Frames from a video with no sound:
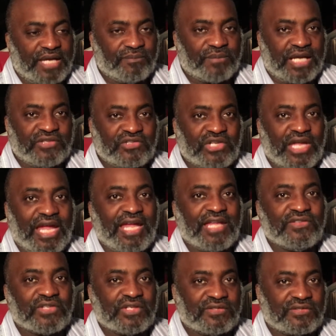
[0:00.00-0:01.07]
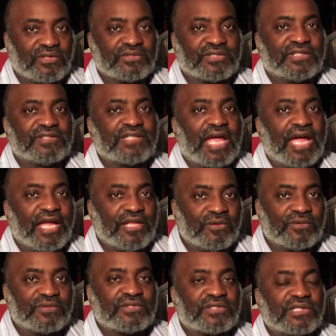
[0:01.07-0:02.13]
changes or
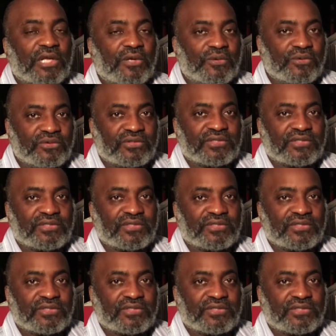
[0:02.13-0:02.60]
slow